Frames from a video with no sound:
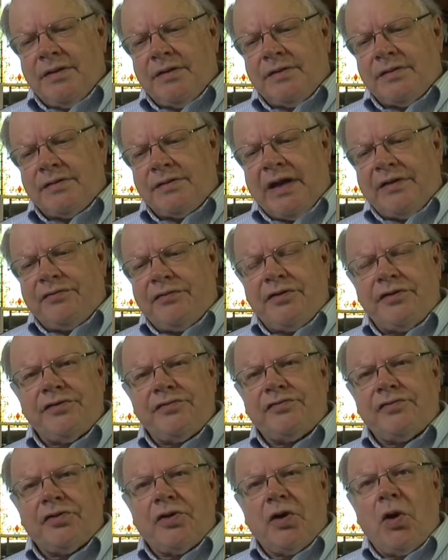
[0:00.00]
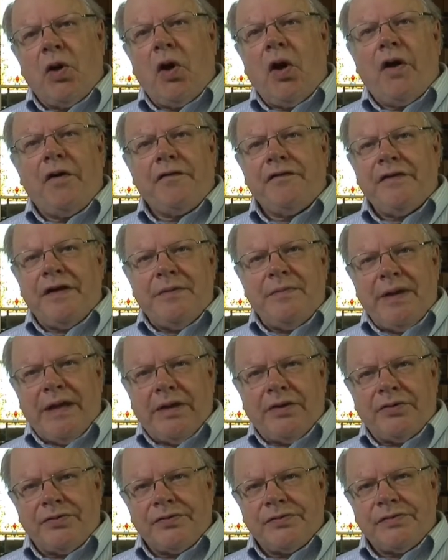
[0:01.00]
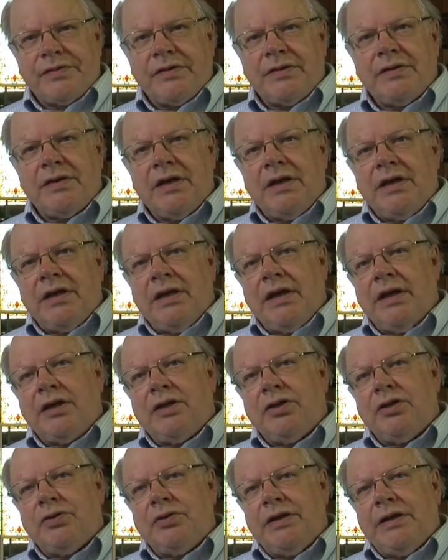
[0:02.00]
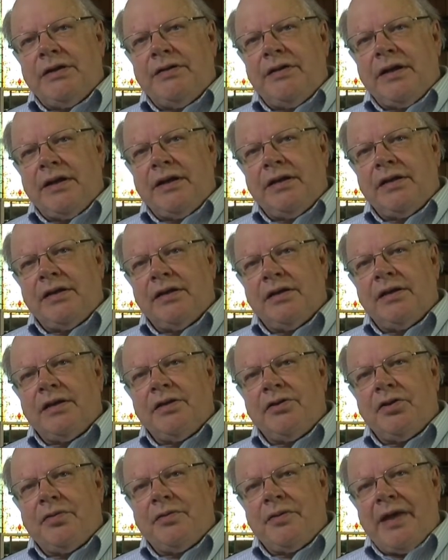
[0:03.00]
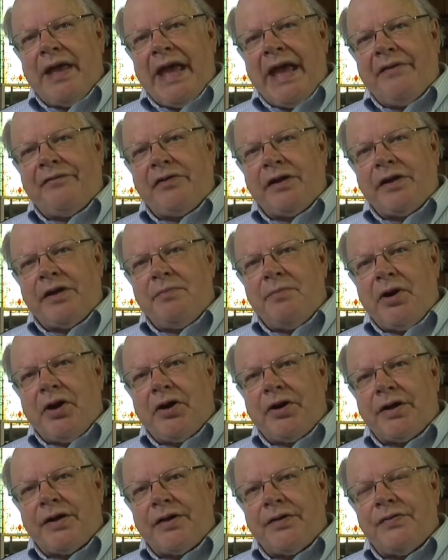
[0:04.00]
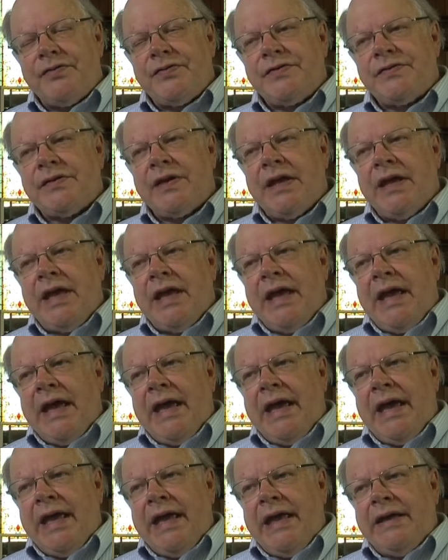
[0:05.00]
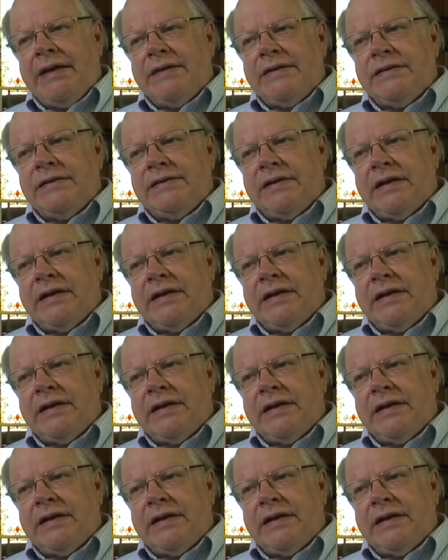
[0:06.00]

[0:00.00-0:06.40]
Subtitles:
suffrage for all females, and including the African Americans, and